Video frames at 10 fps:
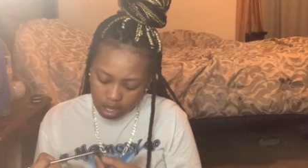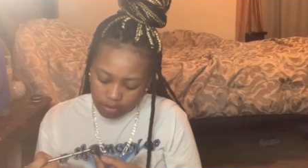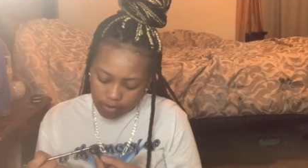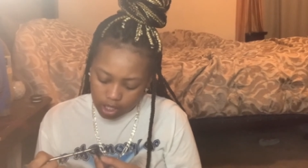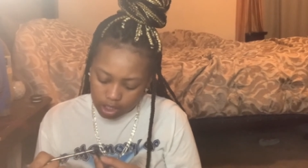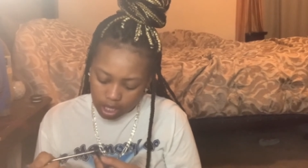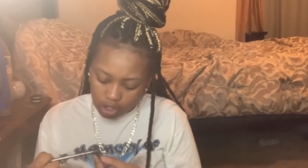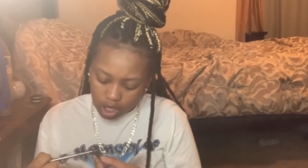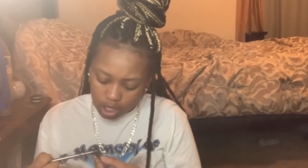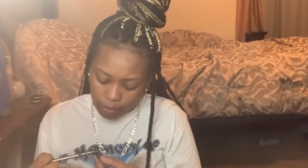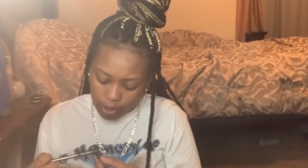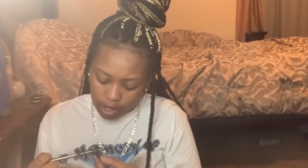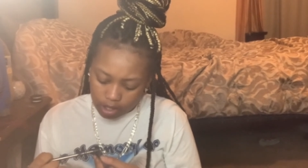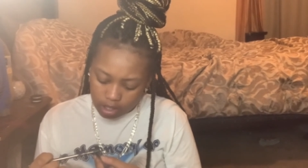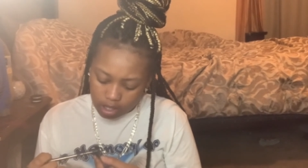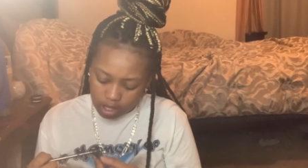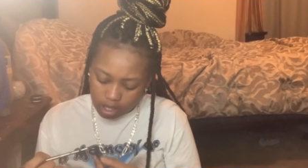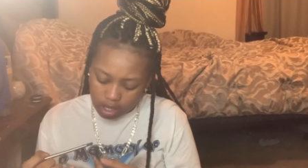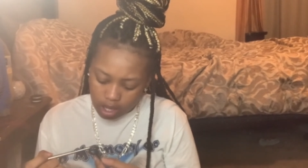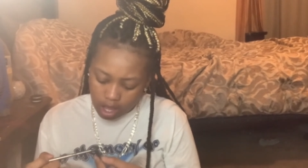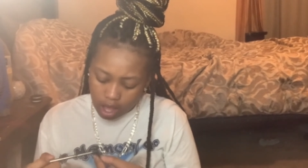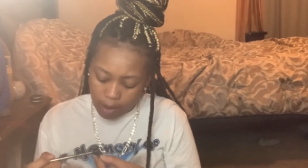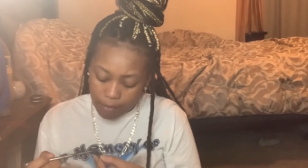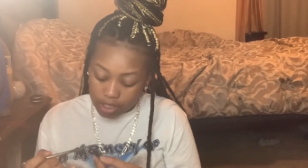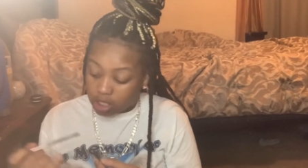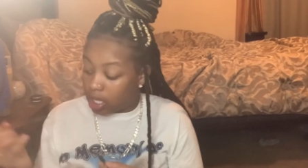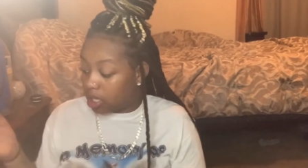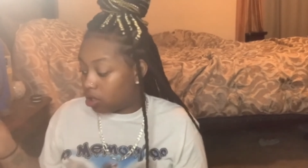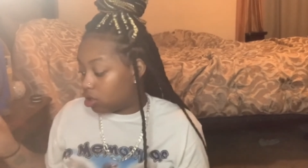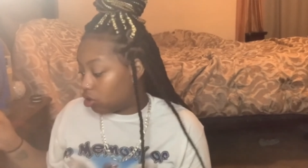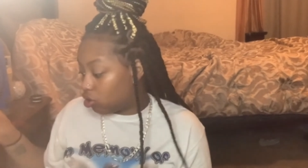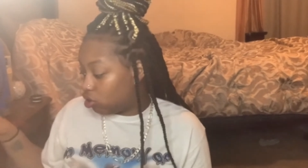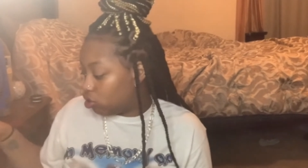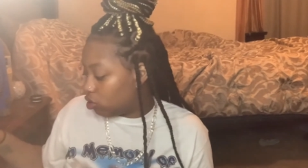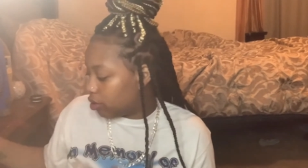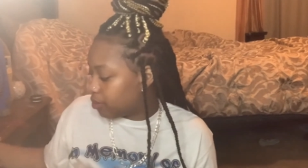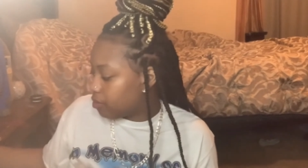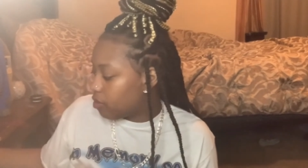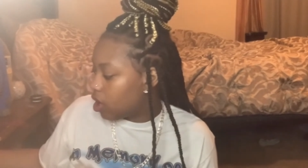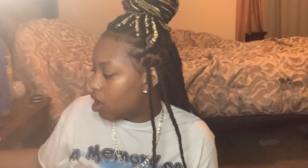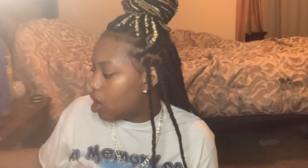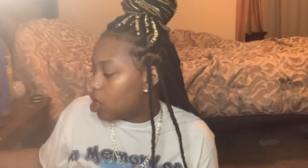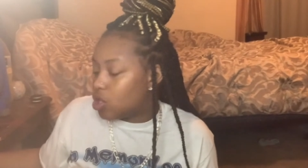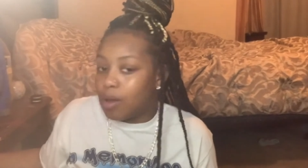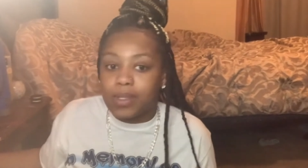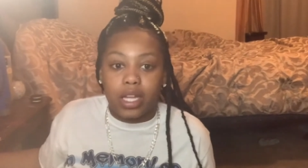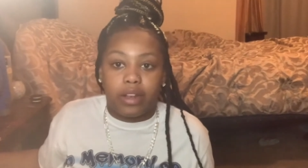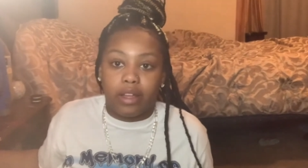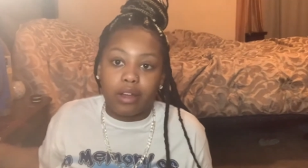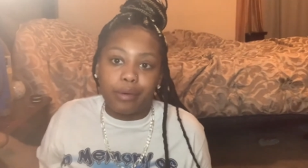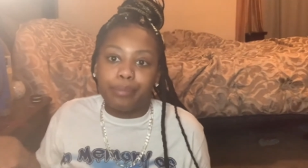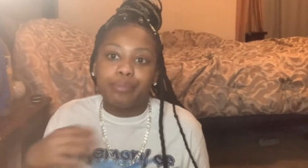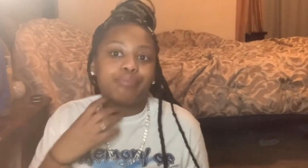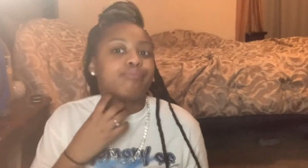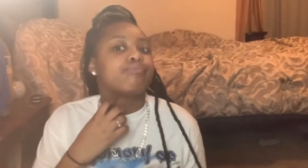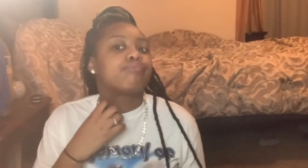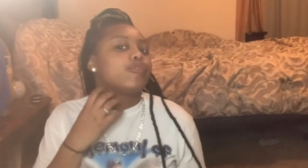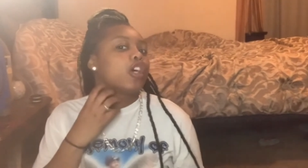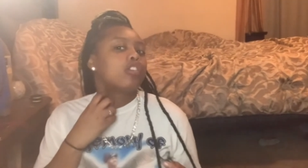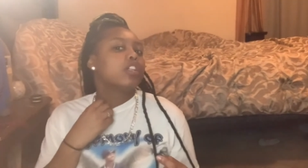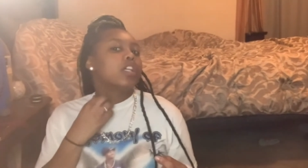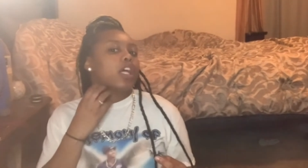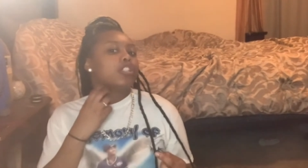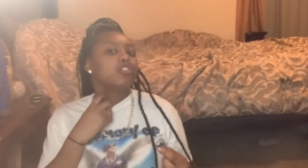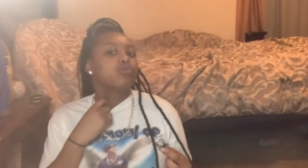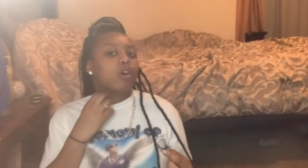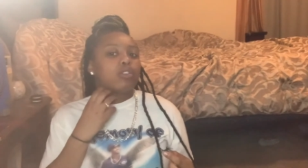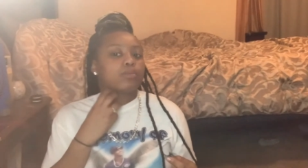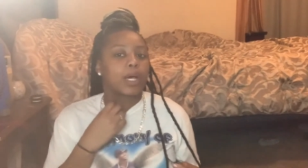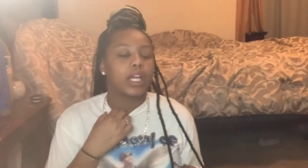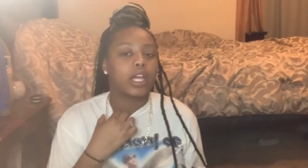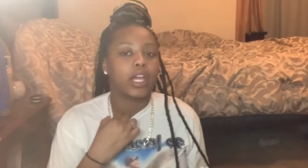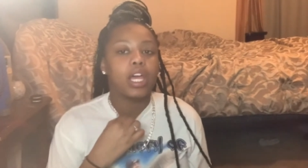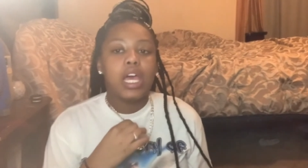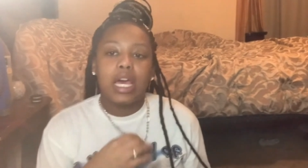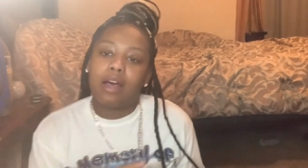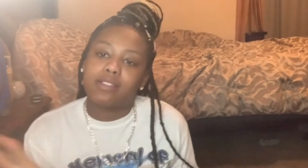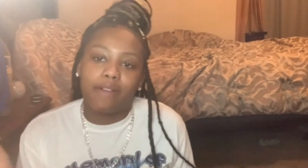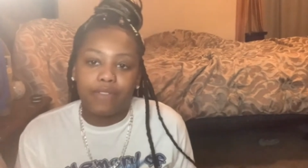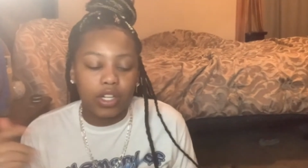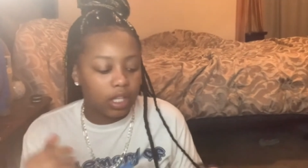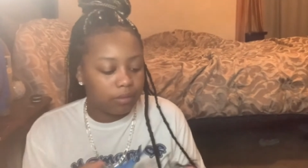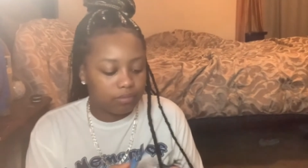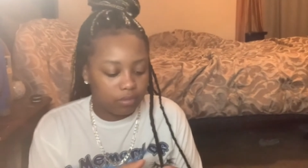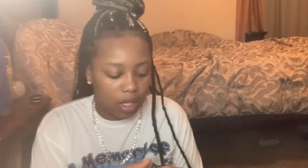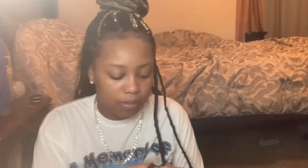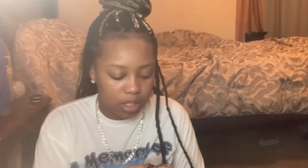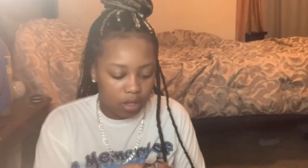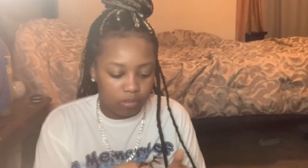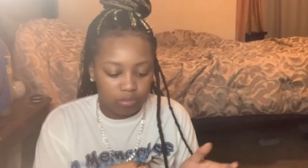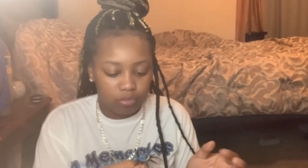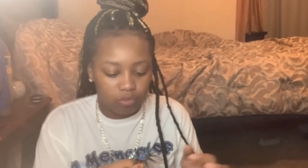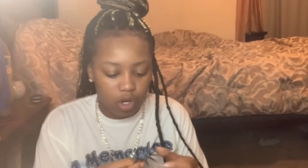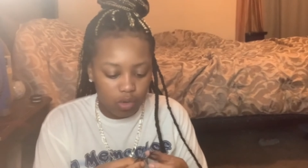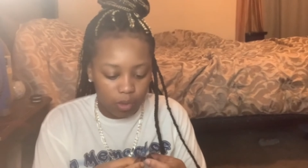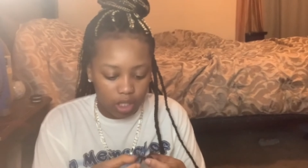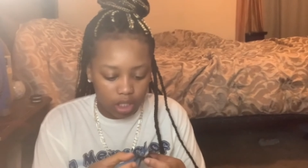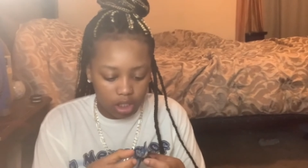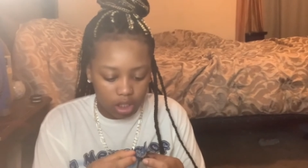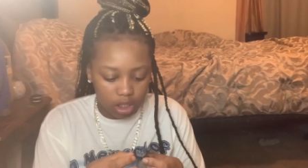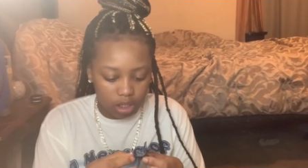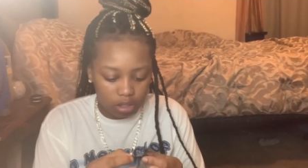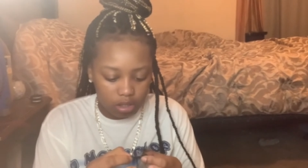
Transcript: First day I tried to get my hair done, my sister had to go to the grocery store. So I was like, damn, she only did like two rows in my head. I was like, fuck it. I'm just gonna roll with it cause shit.